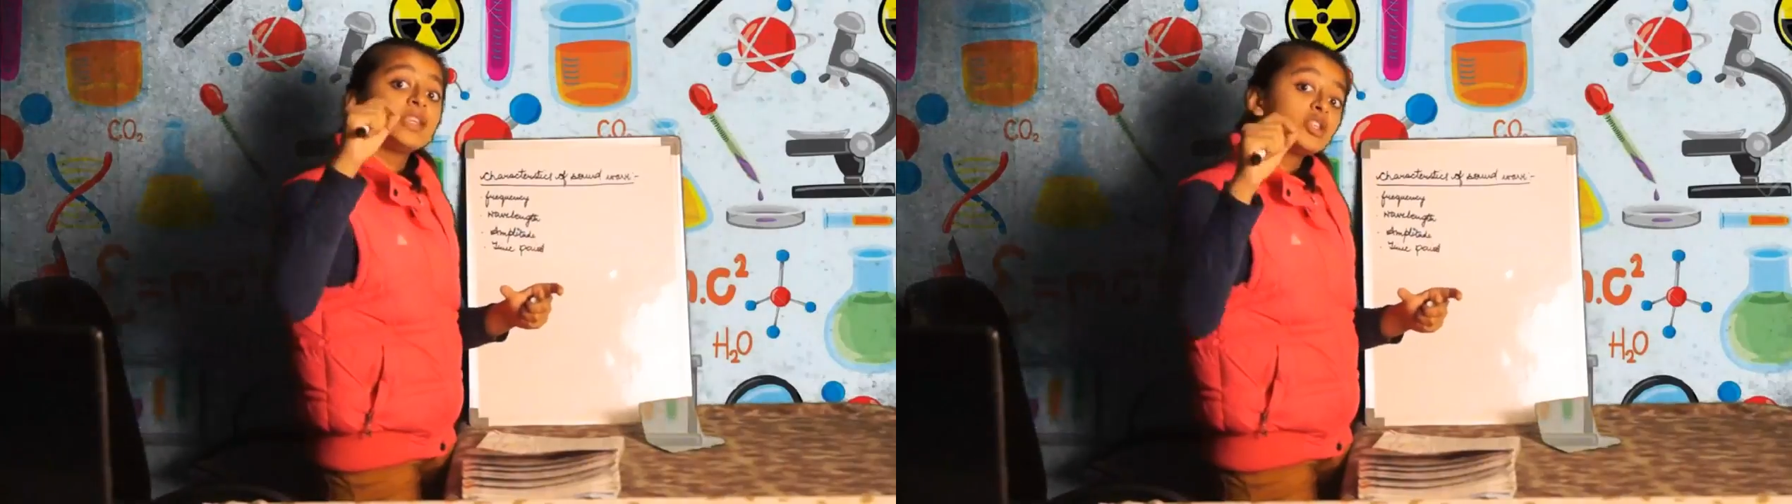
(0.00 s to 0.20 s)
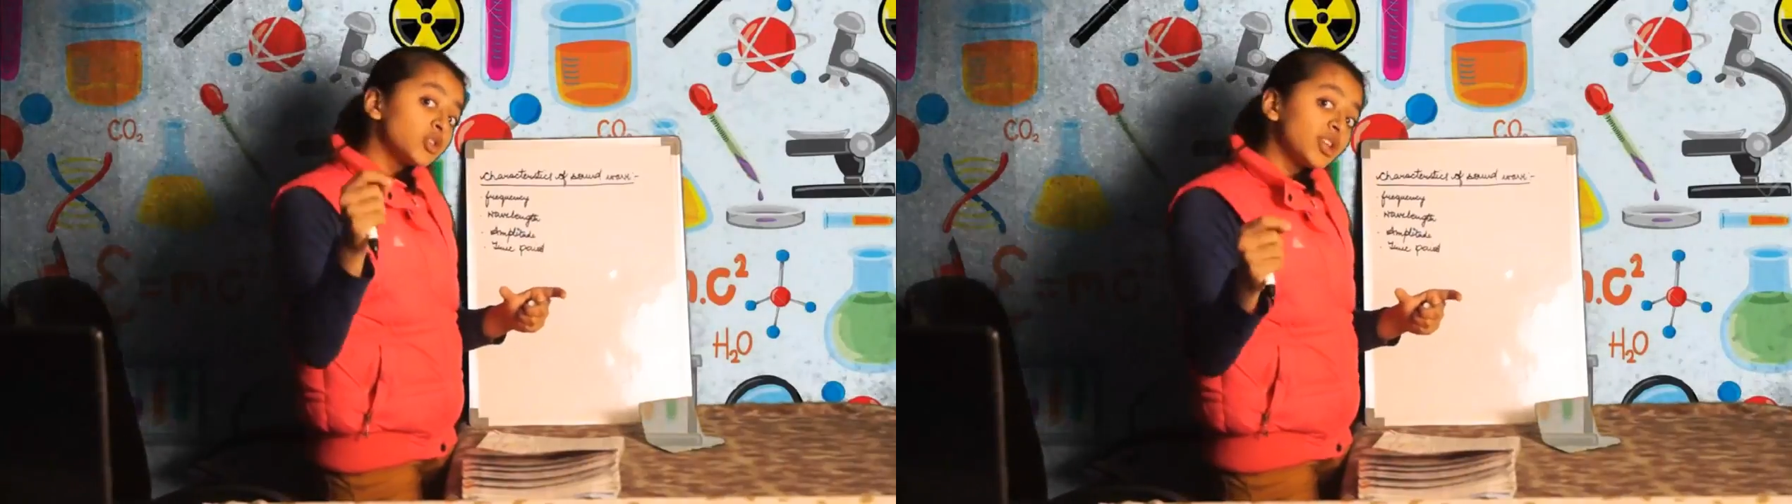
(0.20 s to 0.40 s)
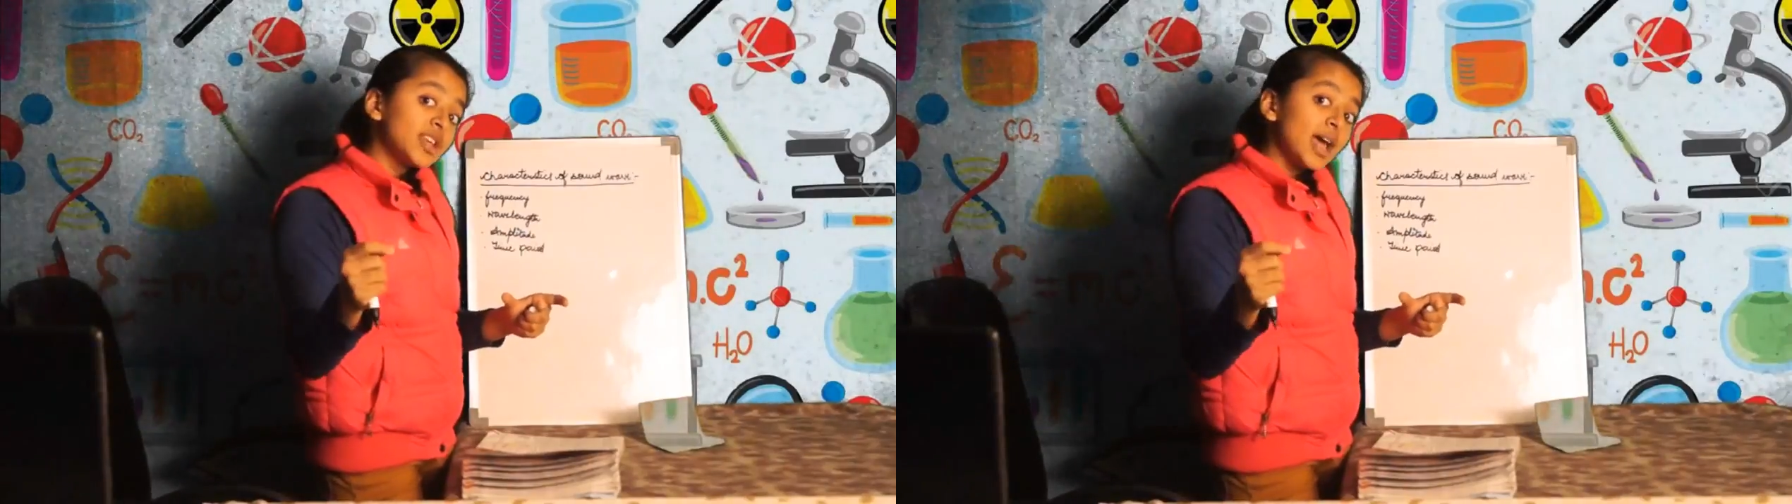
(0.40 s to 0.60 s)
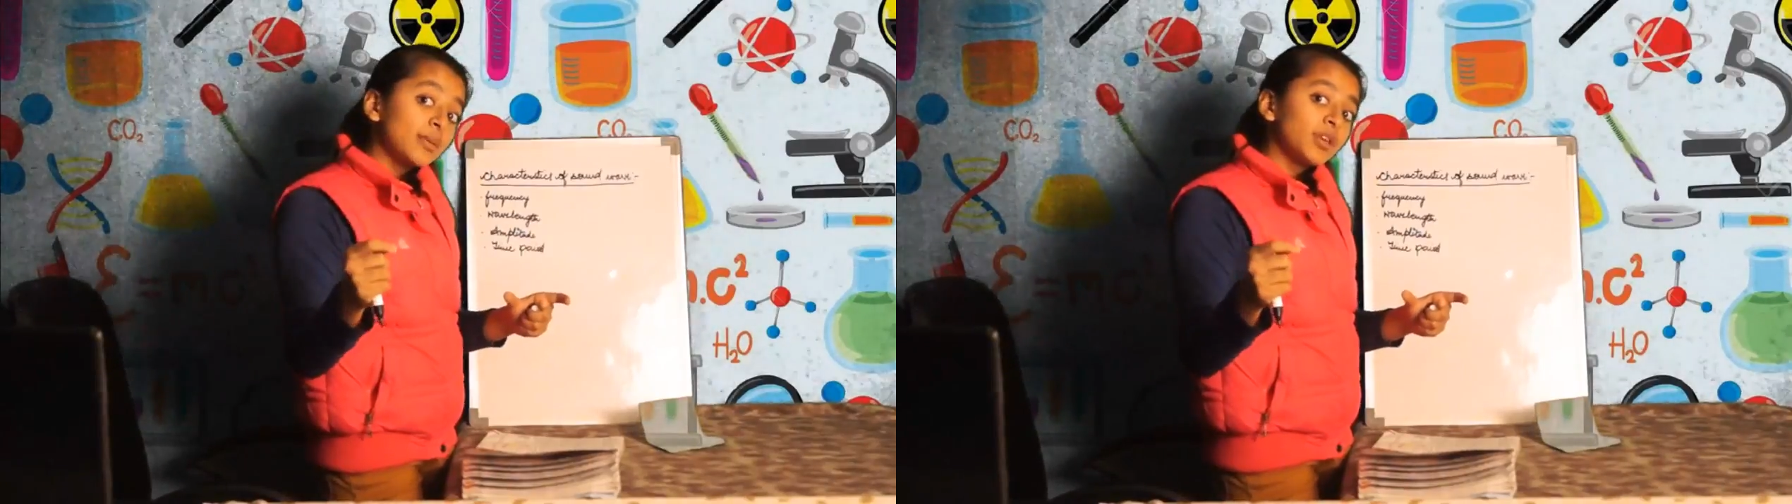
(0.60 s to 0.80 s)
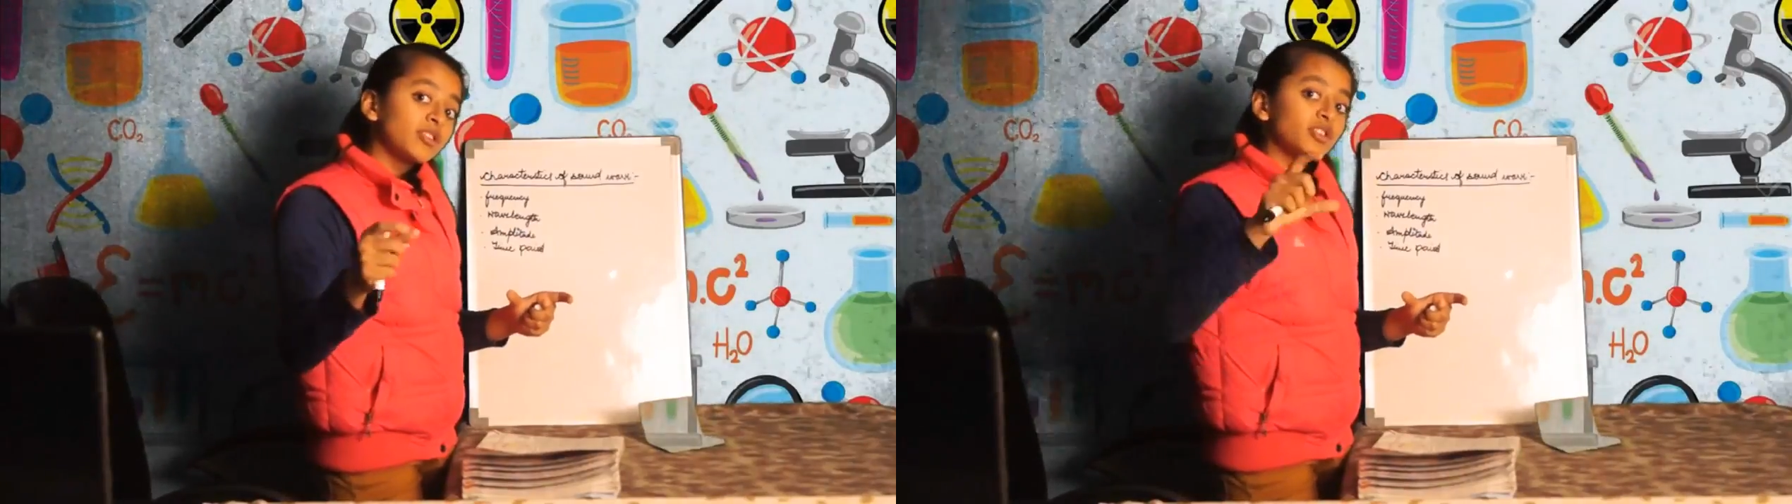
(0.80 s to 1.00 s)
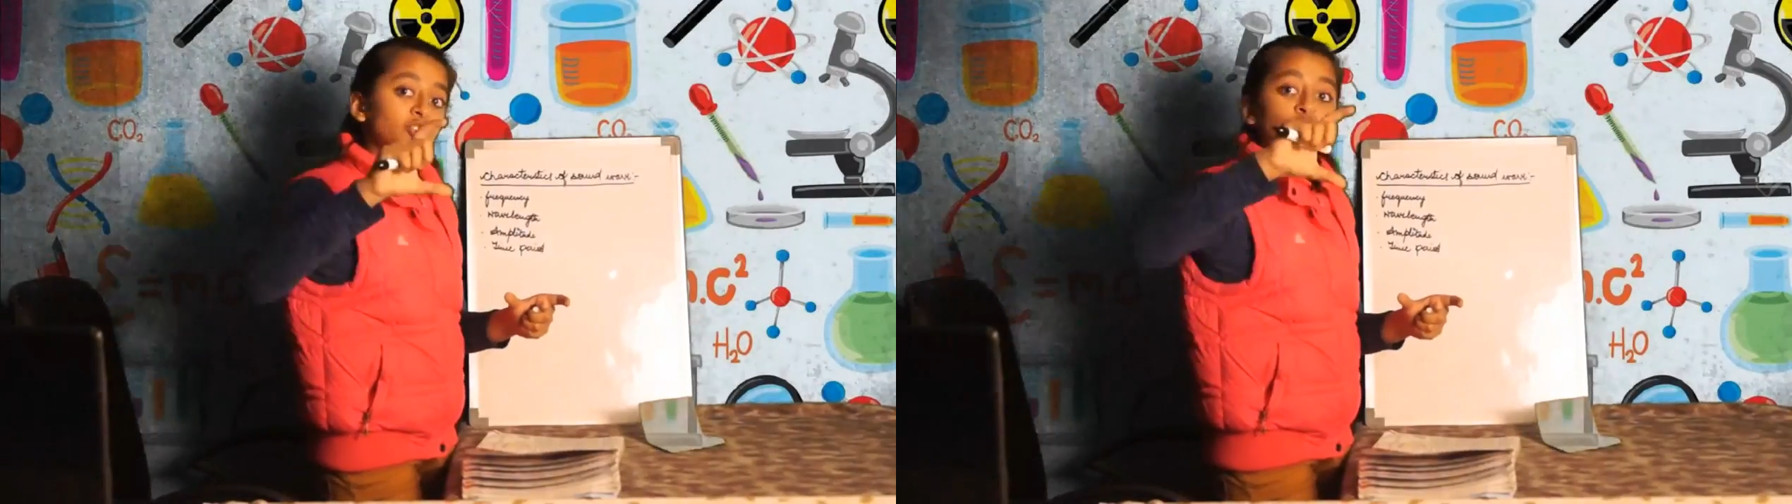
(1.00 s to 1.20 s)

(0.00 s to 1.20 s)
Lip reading: into the time period